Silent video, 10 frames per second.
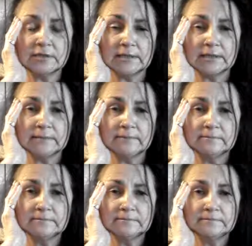um,
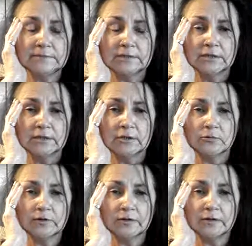
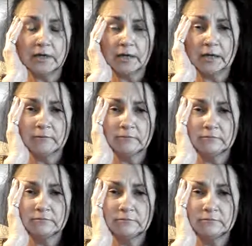are um,
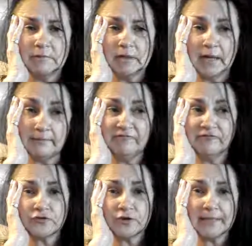I'm
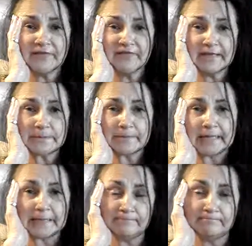trying to fix
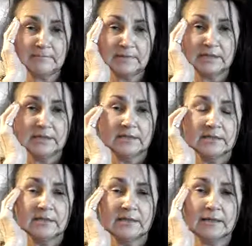me,
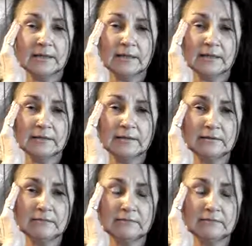and